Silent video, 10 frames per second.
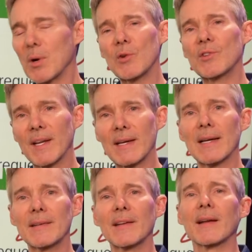I'm posting
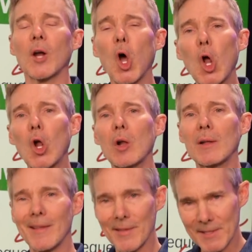content
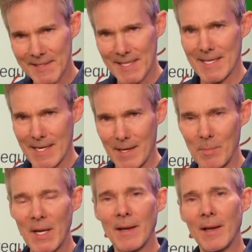all the
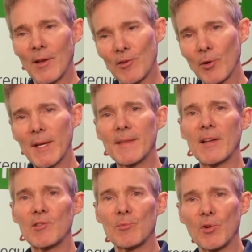time. So hit
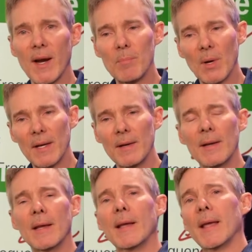that subscribe
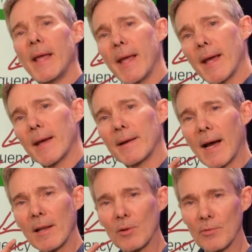button, and
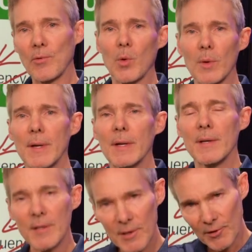I look forward
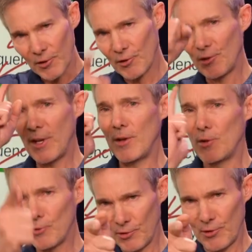to seeing
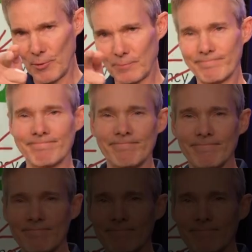you soon.